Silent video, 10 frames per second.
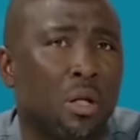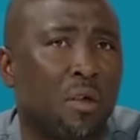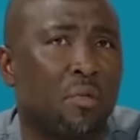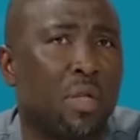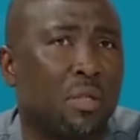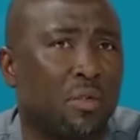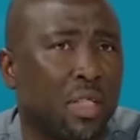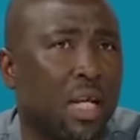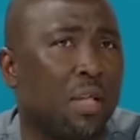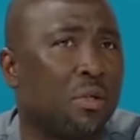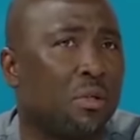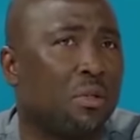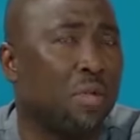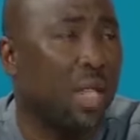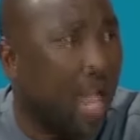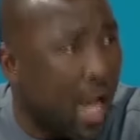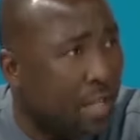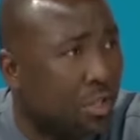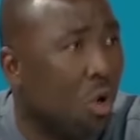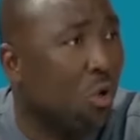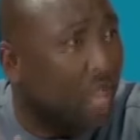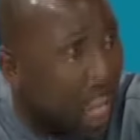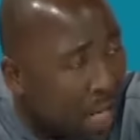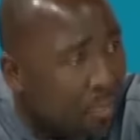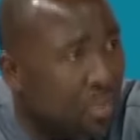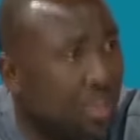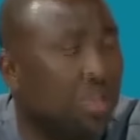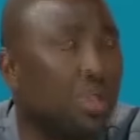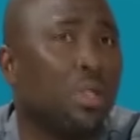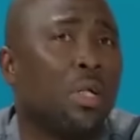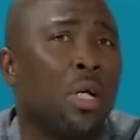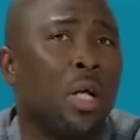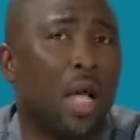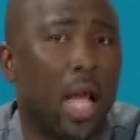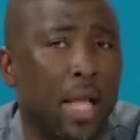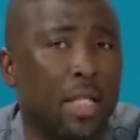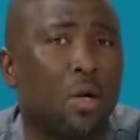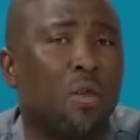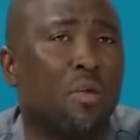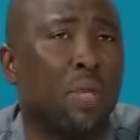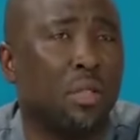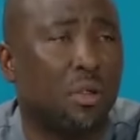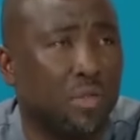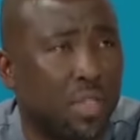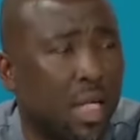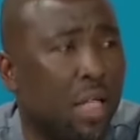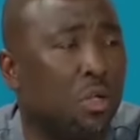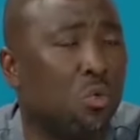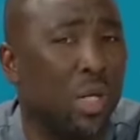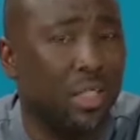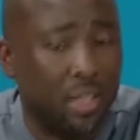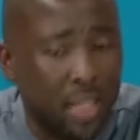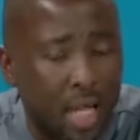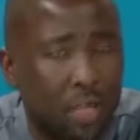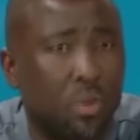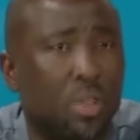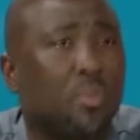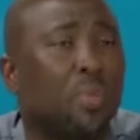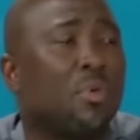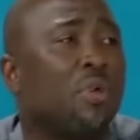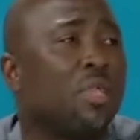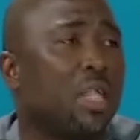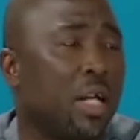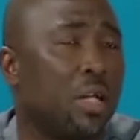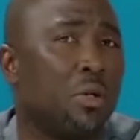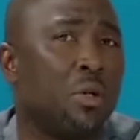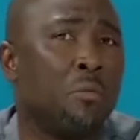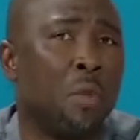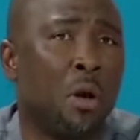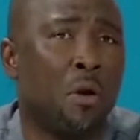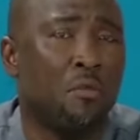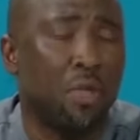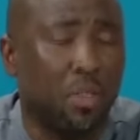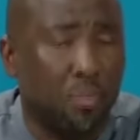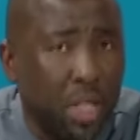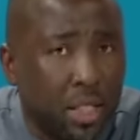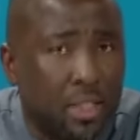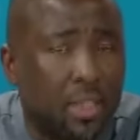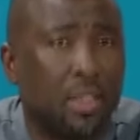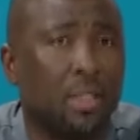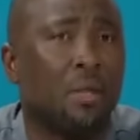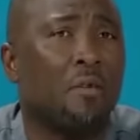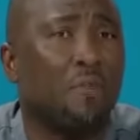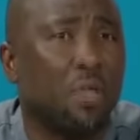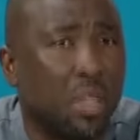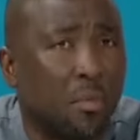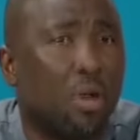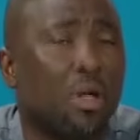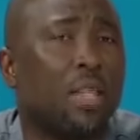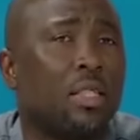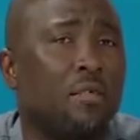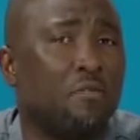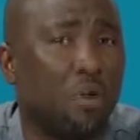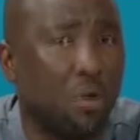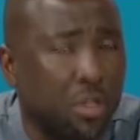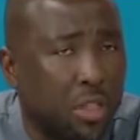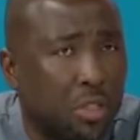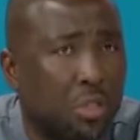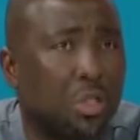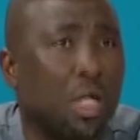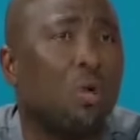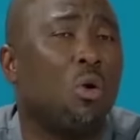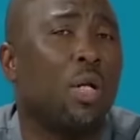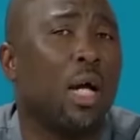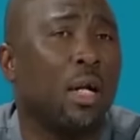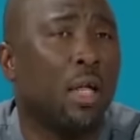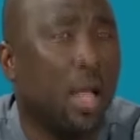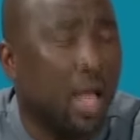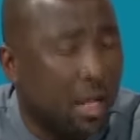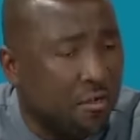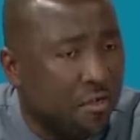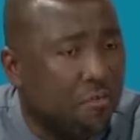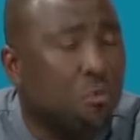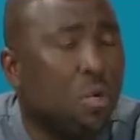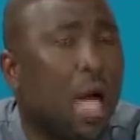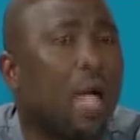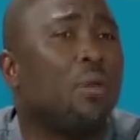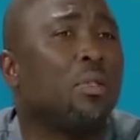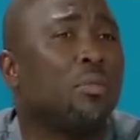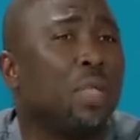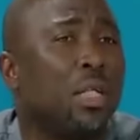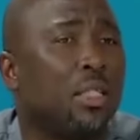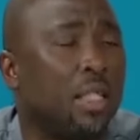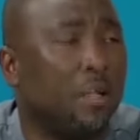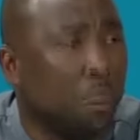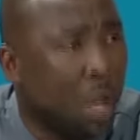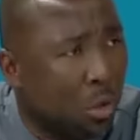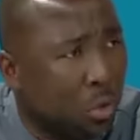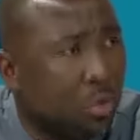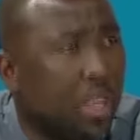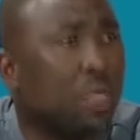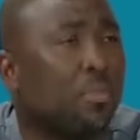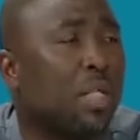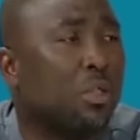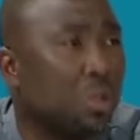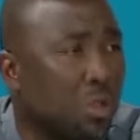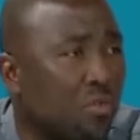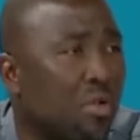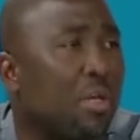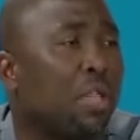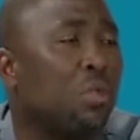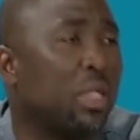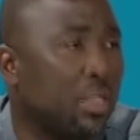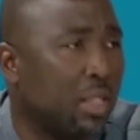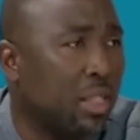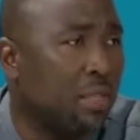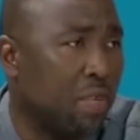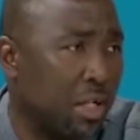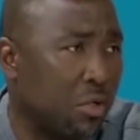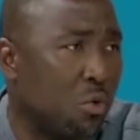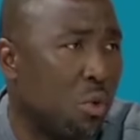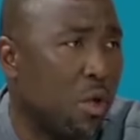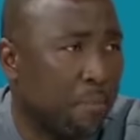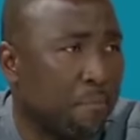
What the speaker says: The government of Sierra Leone relies on that position, and the government of Sierra Leone will stand with the people of Sierra Leone for the peace, for democracy, for constitutional order, and for full accountability with respect to the November 26 failed coup.